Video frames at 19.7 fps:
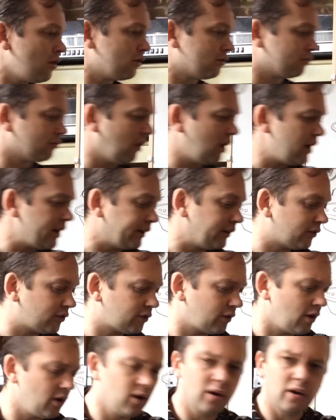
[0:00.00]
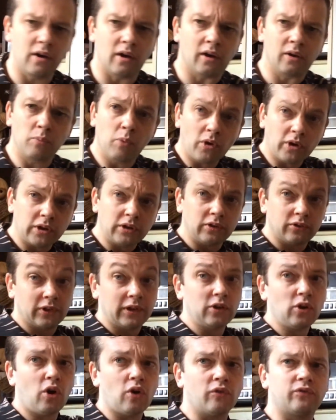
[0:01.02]
Right, what can you
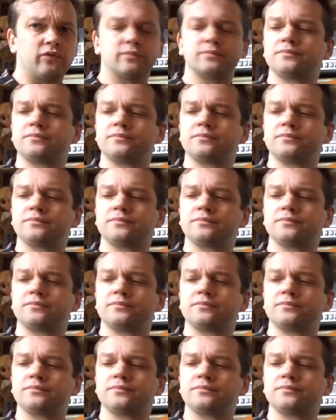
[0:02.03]
think of?